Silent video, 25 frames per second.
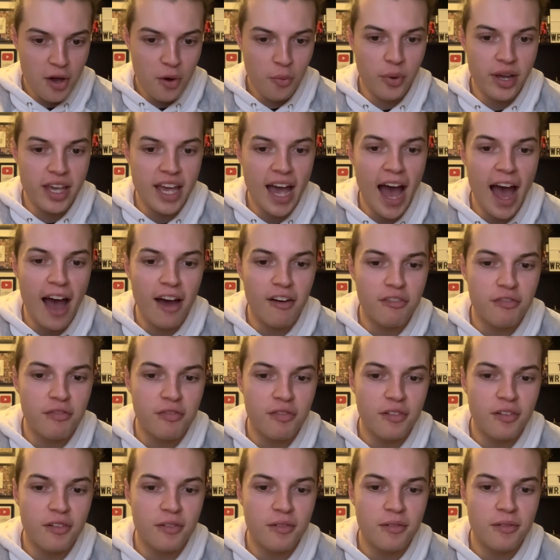we have
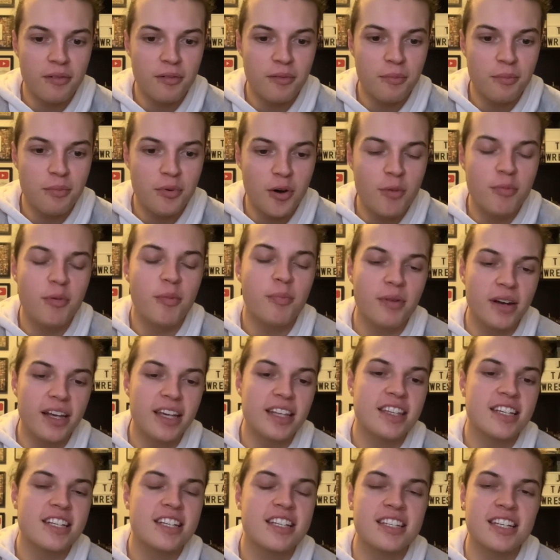probably
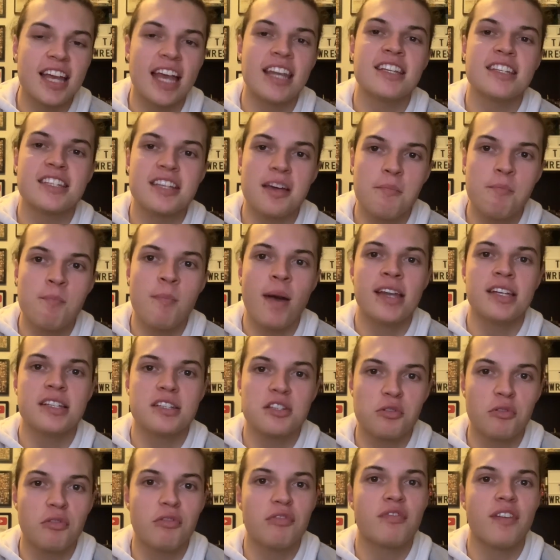the
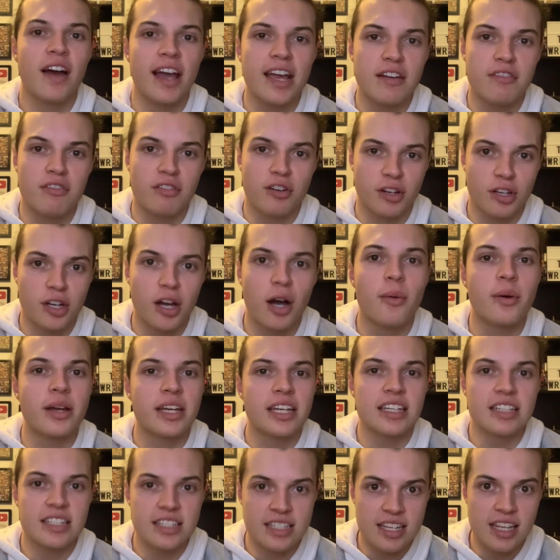sentimental favourite going
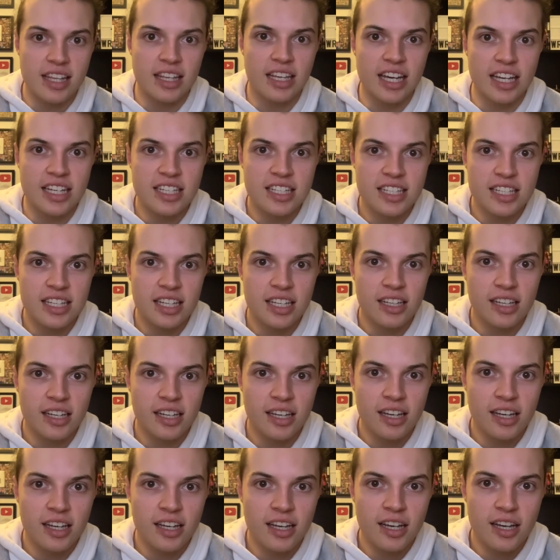into this.
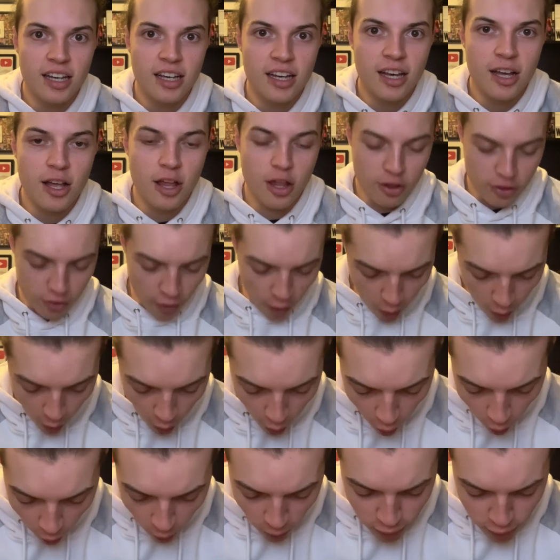the
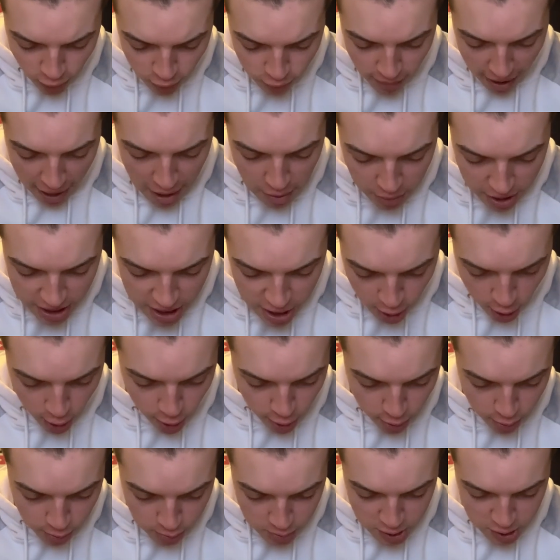honorary
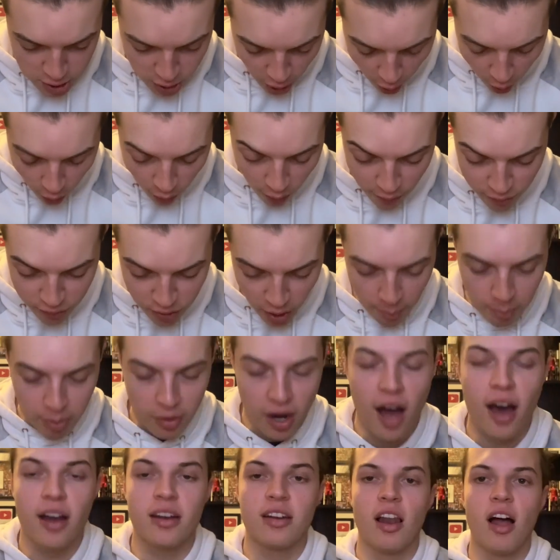Uso of the
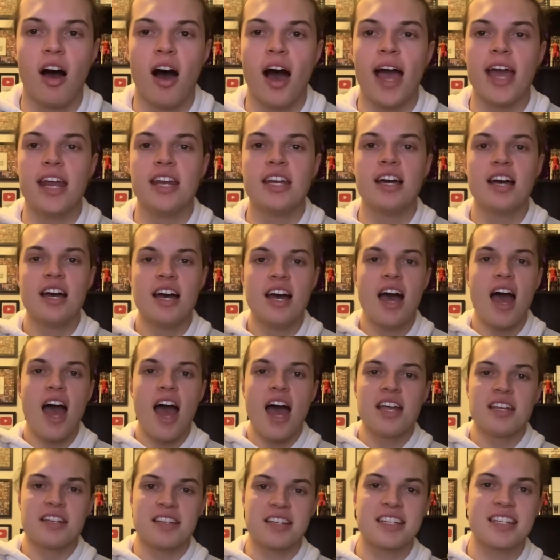Bloodline,
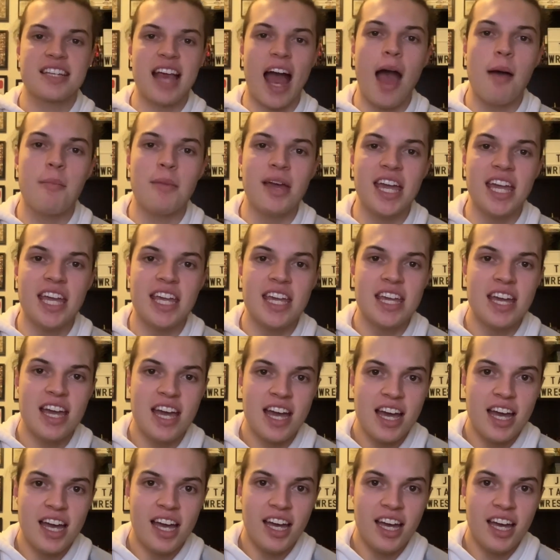Sami